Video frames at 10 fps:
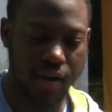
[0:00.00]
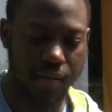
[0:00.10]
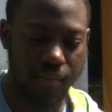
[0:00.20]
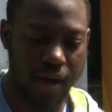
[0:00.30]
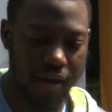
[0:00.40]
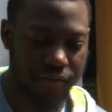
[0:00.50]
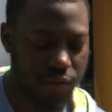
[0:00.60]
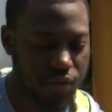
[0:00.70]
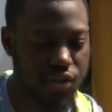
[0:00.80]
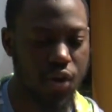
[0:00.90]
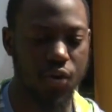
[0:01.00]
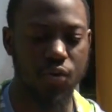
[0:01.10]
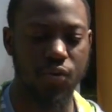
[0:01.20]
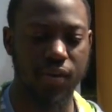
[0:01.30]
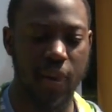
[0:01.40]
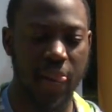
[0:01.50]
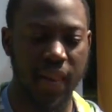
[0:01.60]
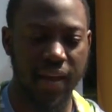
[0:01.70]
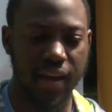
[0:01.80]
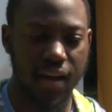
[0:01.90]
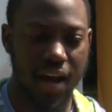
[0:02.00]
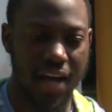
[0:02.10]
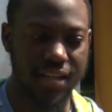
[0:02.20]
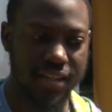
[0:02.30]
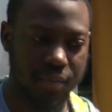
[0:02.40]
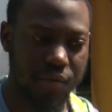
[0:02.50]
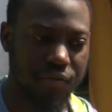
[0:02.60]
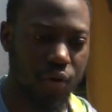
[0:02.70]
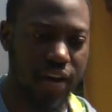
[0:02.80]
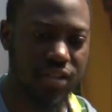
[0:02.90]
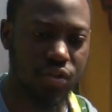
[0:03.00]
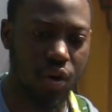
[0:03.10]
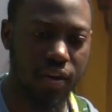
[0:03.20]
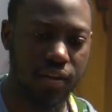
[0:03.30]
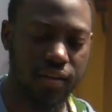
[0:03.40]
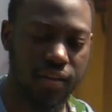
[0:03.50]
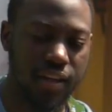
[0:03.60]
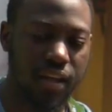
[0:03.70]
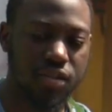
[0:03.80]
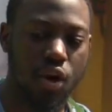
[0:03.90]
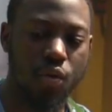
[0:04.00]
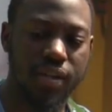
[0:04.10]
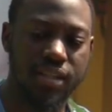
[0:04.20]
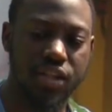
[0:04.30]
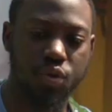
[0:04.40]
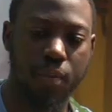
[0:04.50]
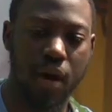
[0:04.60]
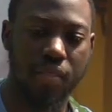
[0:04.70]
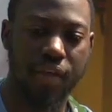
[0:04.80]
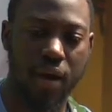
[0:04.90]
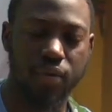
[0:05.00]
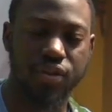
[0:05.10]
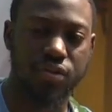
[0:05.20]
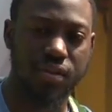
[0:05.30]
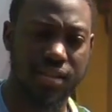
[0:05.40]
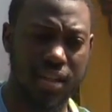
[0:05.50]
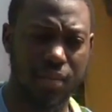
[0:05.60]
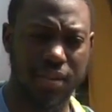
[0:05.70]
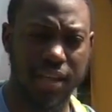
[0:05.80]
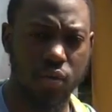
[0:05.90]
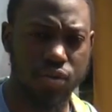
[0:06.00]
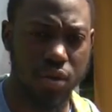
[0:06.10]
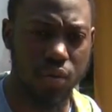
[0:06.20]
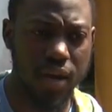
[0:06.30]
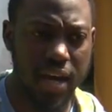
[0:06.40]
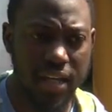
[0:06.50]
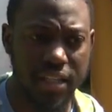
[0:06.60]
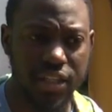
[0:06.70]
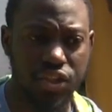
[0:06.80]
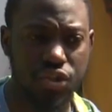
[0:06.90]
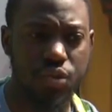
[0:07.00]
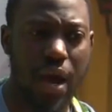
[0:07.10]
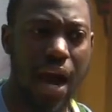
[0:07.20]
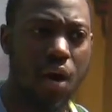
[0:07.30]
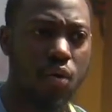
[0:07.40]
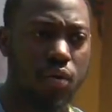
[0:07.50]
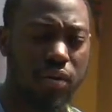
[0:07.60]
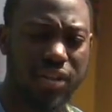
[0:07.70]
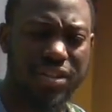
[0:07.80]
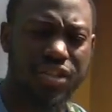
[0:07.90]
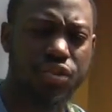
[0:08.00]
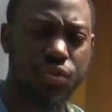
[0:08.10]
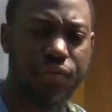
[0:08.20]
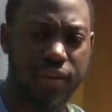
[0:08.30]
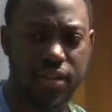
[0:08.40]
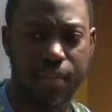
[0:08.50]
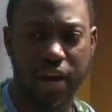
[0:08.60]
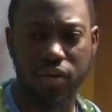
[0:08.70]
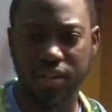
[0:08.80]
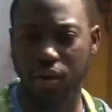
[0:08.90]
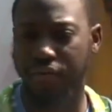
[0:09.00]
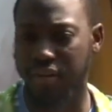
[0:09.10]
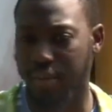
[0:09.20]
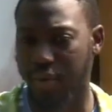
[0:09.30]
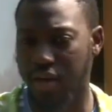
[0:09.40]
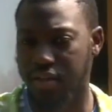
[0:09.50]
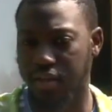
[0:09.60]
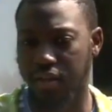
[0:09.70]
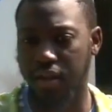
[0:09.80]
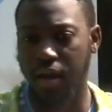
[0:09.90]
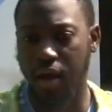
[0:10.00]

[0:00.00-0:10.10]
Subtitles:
I feel as though, as I said before, it doesn't only teach you about that which is on the syllabus, it also teaches you things about yourself as a person.